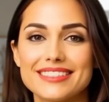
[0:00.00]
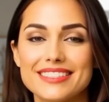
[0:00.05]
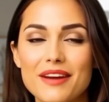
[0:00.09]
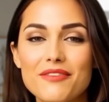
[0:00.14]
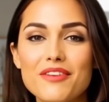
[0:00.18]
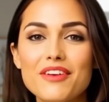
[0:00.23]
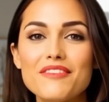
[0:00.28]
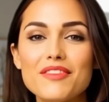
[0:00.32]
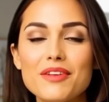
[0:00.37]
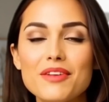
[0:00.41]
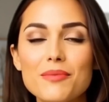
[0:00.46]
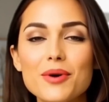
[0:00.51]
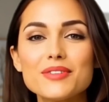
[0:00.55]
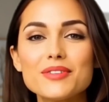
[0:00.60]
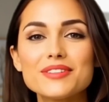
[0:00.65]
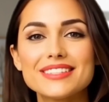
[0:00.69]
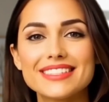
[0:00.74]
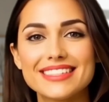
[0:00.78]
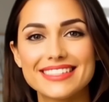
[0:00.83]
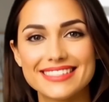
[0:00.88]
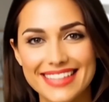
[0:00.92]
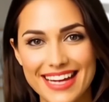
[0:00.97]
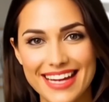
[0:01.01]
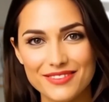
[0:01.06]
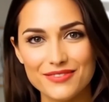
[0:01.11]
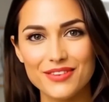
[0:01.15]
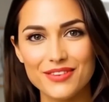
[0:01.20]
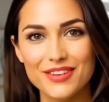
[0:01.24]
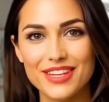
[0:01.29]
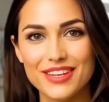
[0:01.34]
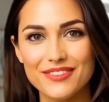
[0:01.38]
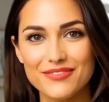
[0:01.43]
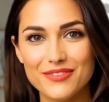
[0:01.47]
Some of the most
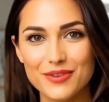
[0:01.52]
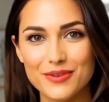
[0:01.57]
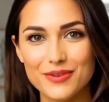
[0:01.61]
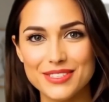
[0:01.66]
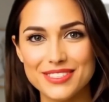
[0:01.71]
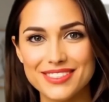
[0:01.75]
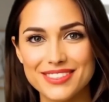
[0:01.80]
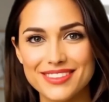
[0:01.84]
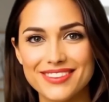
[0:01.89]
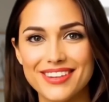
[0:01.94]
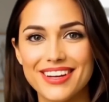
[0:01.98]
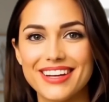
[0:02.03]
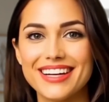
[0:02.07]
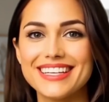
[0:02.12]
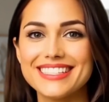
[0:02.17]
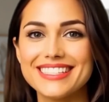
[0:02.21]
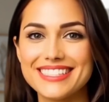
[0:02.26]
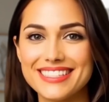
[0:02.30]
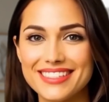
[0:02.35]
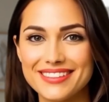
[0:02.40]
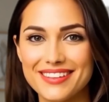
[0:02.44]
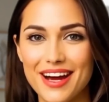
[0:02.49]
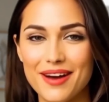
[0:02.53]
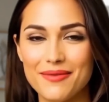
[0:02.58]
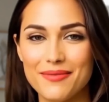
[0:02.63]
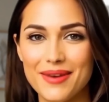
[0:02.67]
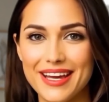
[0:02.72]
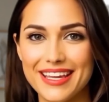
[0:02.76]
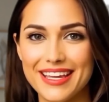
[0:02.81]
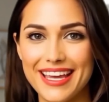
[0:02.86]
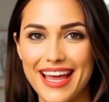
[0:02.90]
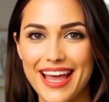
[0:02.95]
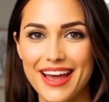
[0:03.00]
successful influencers on Instagram
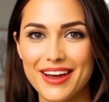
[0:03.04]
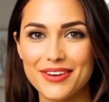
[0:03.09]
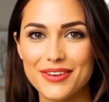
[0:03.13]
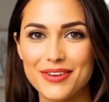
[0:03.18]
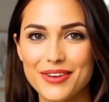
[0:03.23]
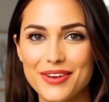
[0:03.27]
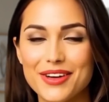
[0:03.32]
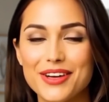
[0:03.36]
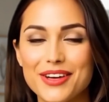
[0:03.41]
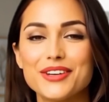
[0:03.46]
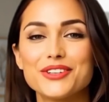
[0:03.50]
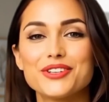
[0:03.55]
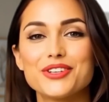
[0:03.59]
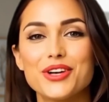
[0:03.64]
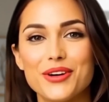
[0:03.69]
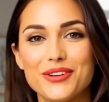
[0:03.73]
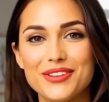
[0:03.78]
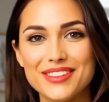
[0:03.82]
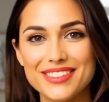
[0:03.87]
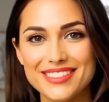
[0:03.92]
right now don't